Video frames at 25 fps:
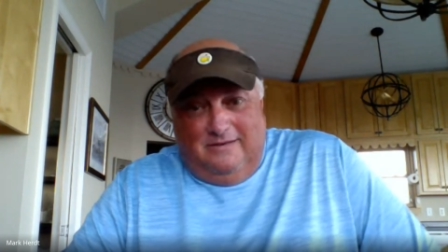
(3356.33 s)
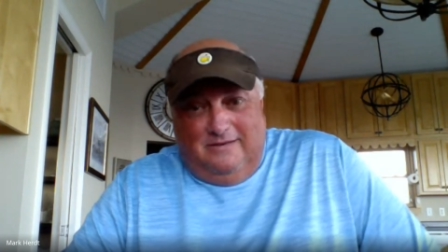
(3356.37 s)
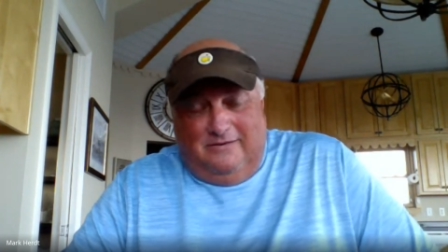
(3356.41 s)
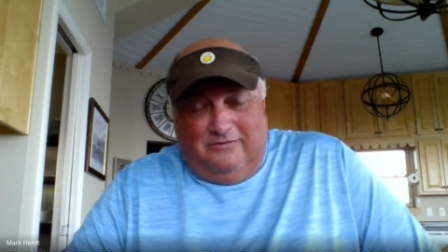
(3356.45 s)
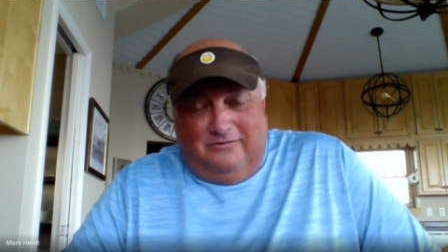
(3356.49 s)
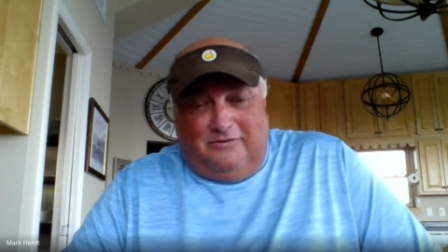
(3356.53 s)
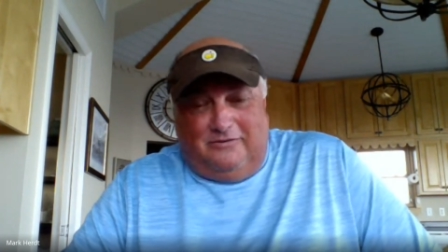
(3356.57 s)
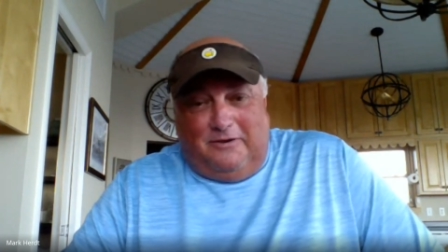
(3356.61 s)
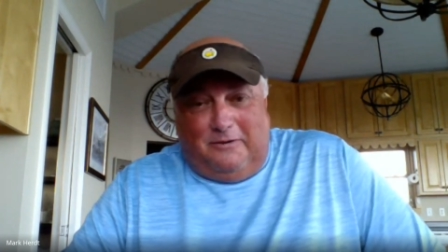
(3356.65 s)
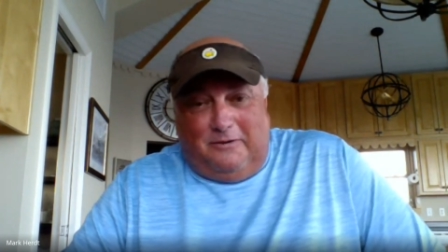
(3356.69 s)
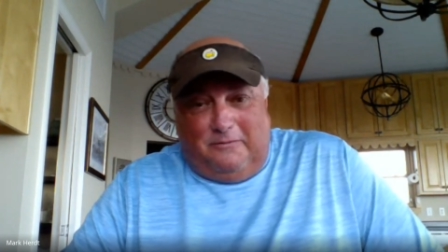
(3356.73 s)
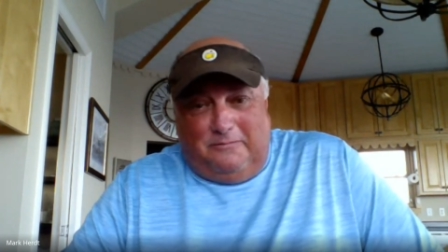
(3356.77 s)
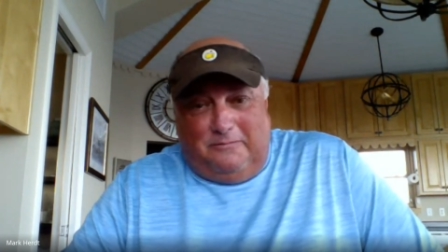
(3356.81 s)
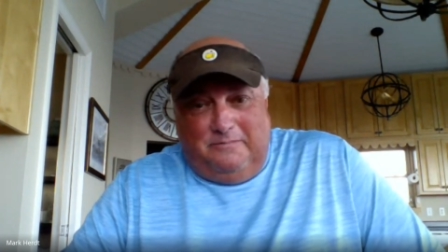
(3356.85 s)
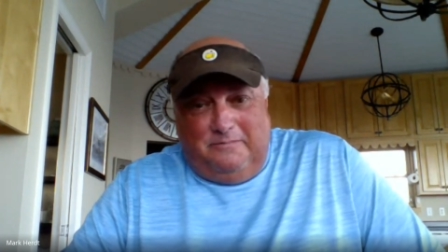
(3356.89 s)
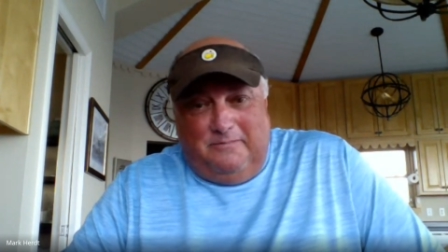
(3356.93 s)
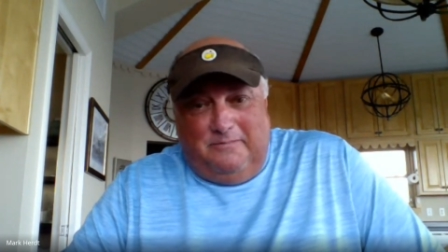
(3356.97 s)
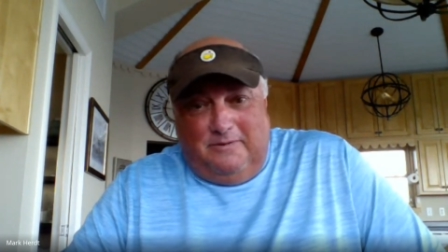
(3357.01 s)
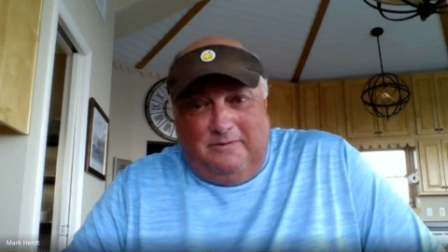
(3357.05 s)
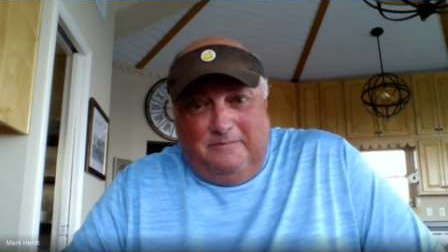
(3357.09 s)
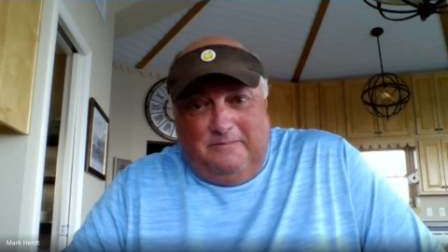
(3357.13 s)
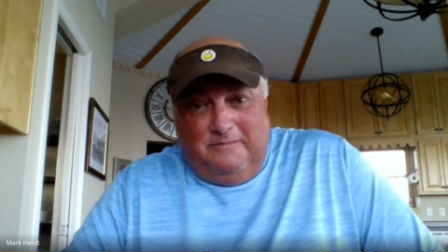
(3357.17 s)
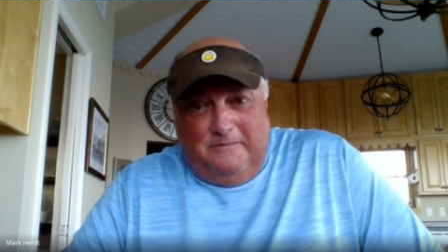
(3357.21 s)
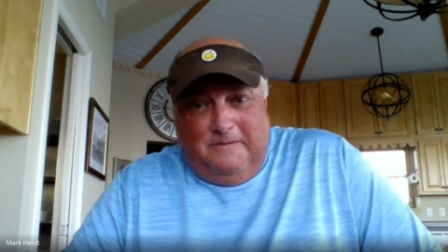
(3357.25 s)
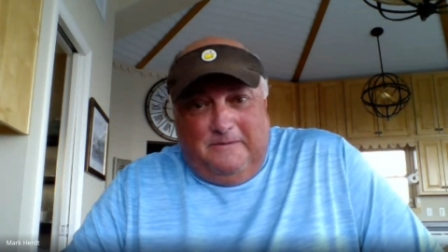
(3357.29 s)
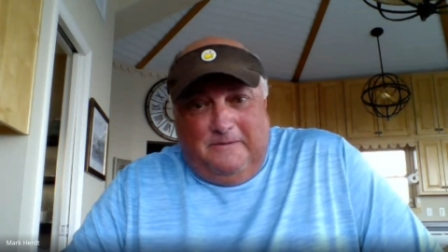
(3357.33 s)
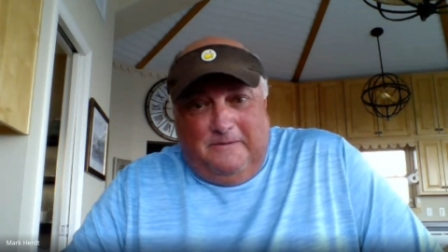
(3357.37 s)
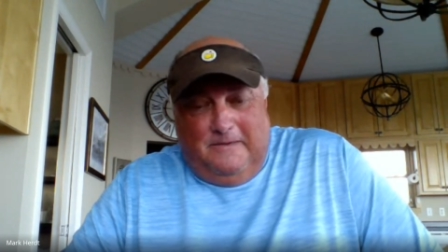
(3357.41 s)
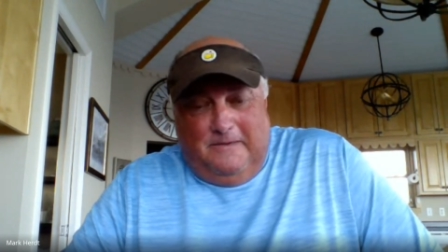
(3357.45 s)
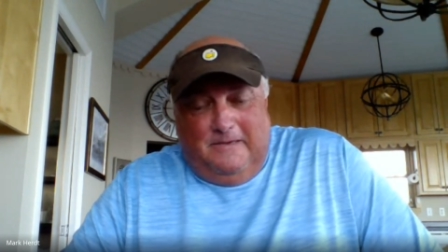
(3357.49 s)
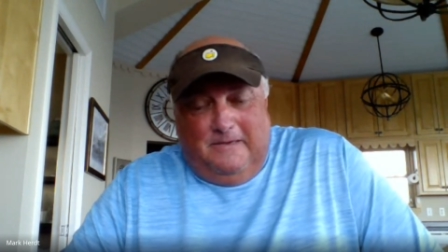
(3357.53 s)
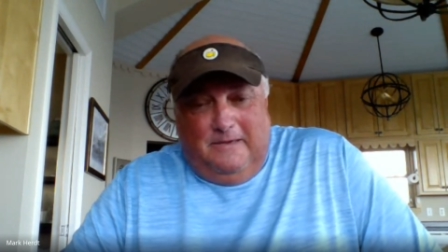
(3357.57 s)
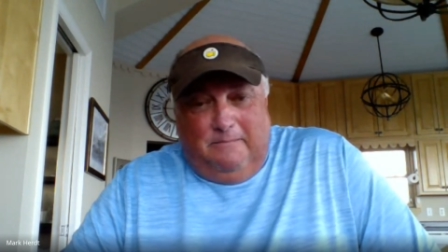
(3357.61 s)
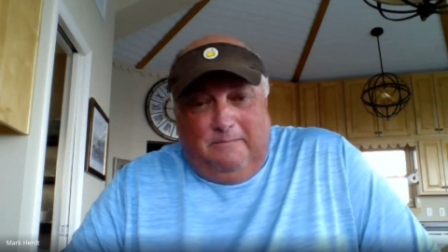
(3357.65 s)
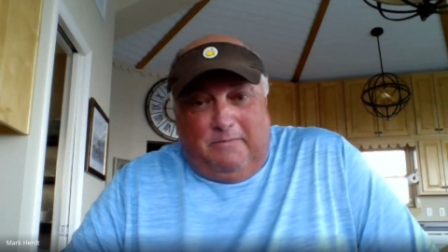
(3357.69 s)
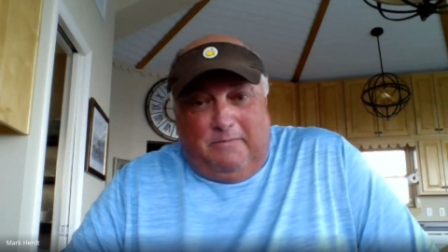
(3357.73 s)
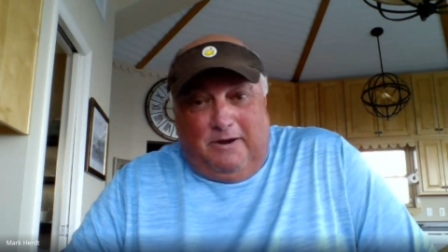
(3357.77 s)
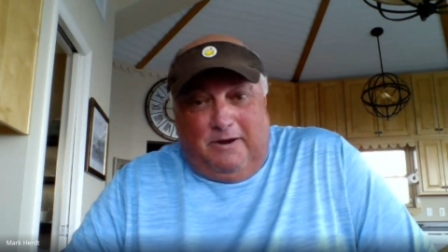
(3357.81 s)
So,
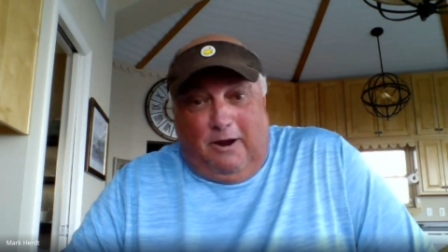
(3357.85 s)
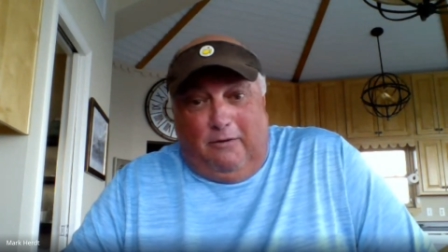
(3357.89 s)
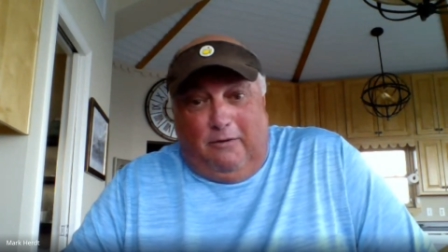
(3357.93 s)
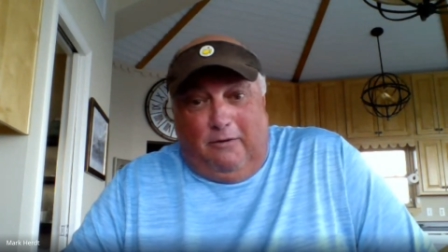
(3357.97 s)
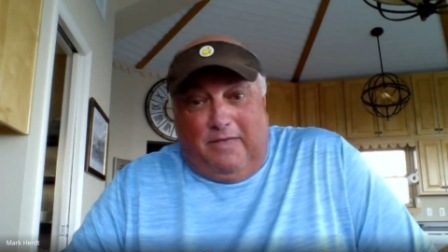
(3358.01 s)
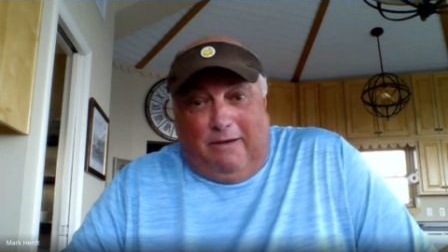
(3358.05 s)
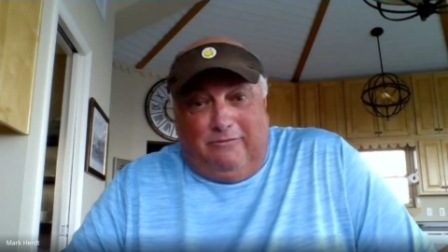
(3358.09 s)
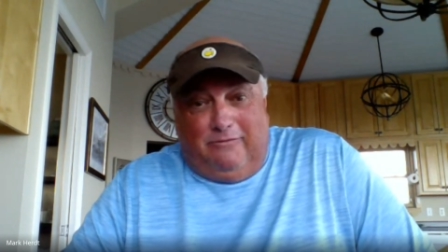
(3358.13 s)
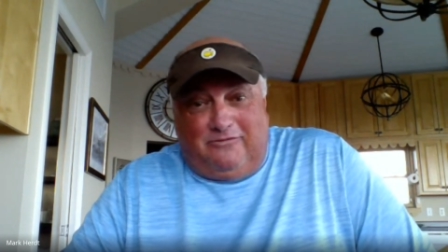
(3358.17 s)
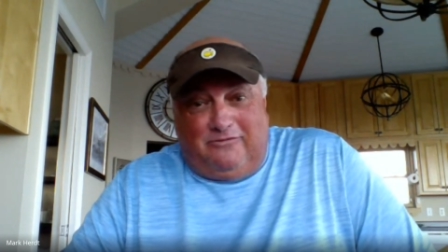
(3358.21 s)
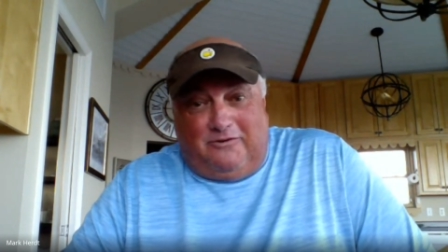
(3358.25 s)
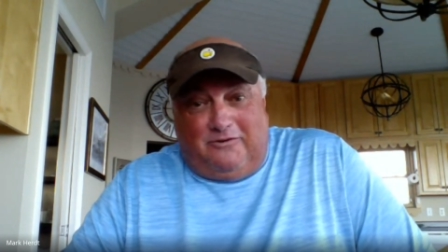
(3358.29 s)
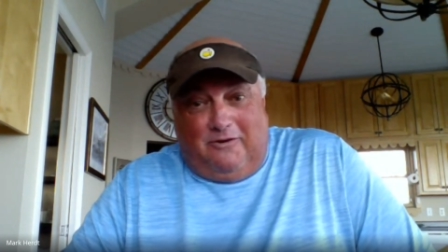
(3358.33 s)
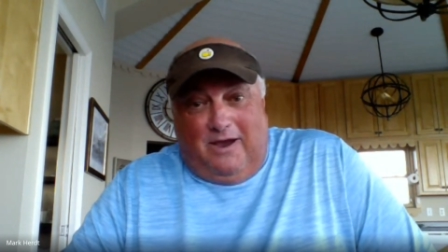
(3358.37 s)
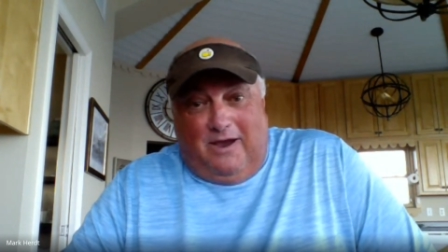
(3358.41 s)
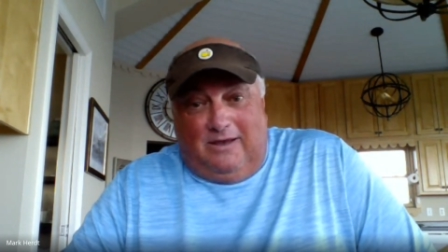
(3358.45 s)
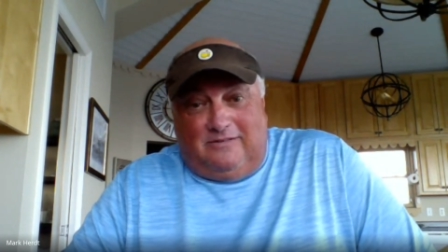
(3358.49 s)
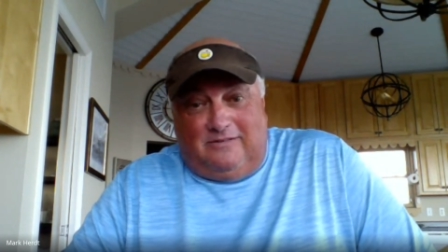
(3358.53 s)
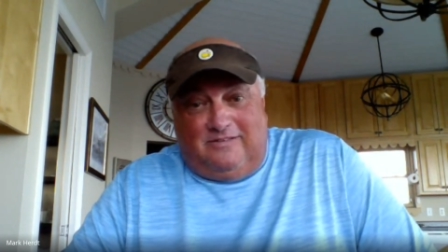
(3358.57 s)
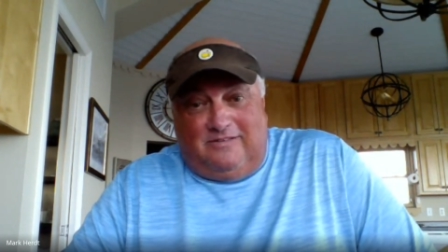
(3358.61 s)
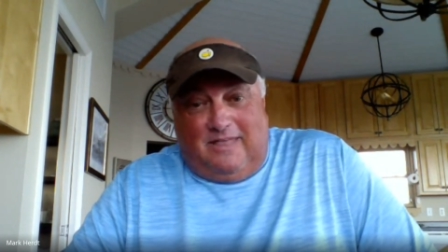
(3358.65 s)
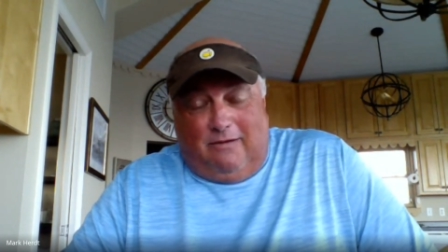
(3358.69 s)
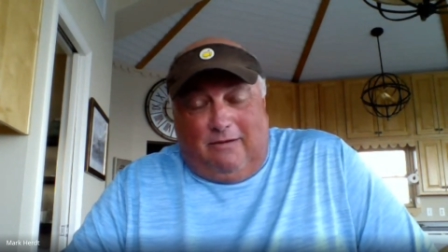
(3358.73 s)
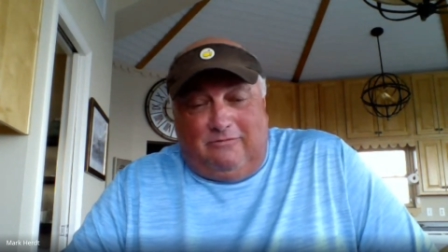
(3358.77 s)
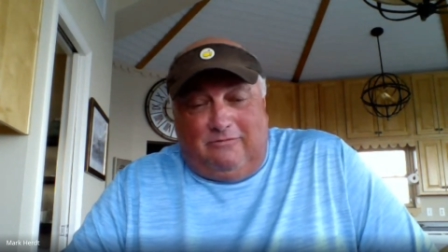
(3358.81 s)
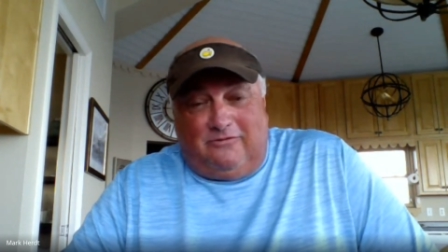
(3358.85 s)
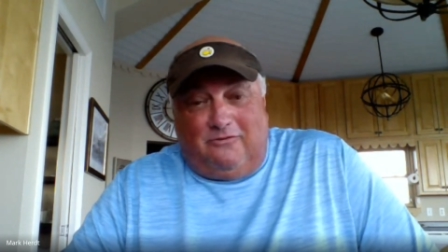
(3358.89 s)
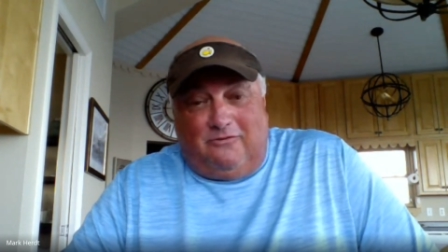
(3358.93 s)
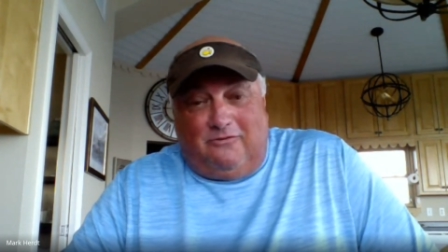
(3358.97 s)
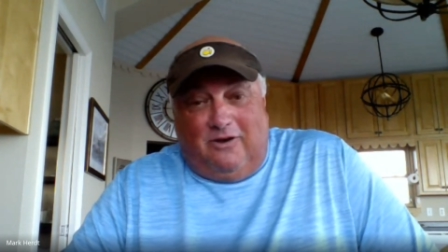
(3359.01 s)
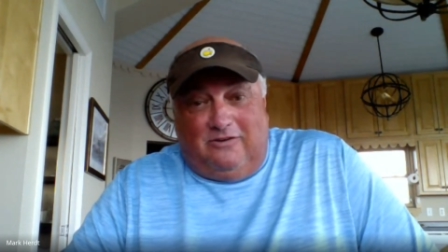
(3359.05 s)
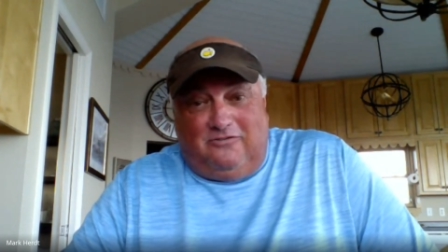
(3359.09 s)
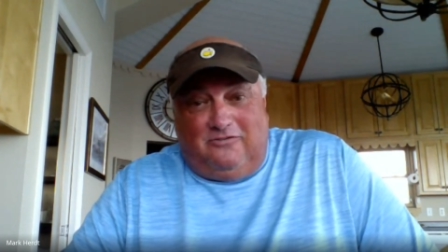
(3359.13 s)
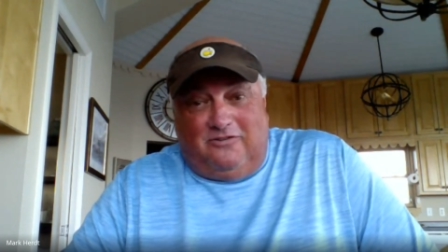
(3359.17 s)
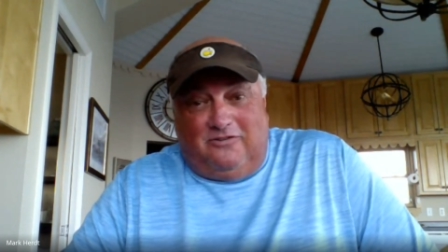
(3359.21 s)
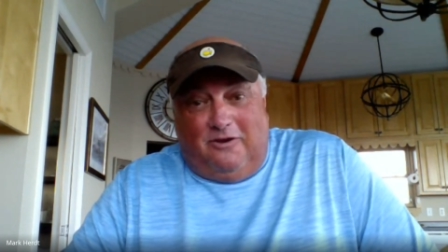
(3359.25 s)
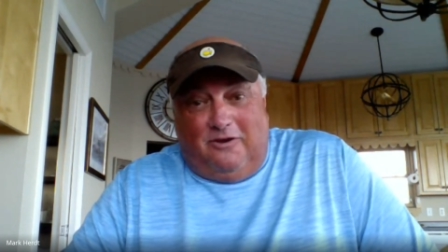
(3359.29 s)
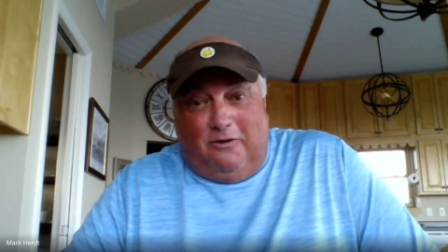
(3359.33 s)
but no, that was great. That was a
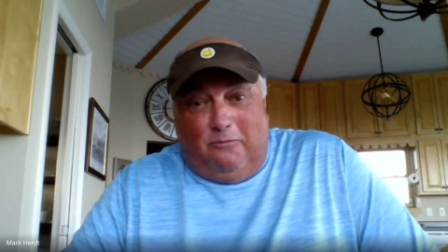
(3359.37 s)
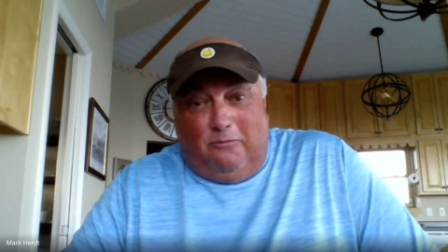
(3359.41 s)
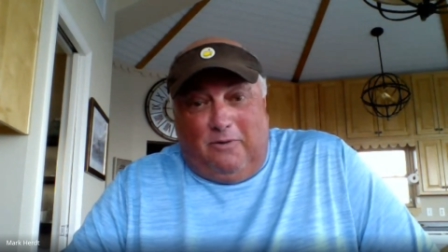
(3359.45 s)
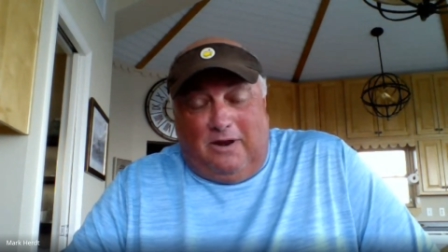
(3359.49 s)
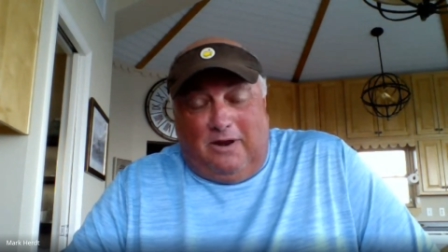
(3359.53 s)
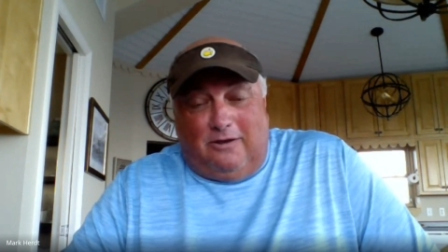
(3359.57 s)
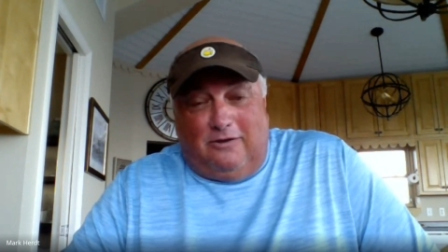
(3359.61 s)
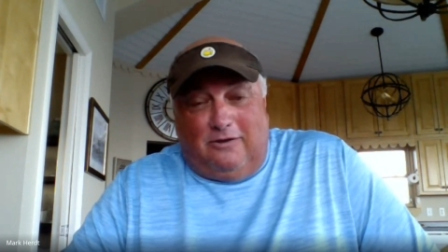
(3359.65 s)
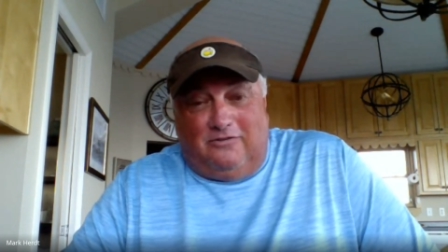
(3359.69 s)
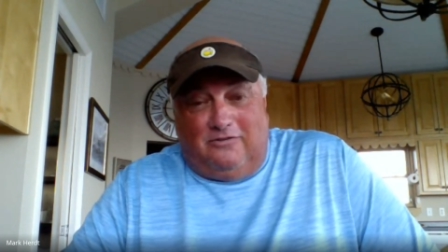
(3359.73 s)
great show. We had good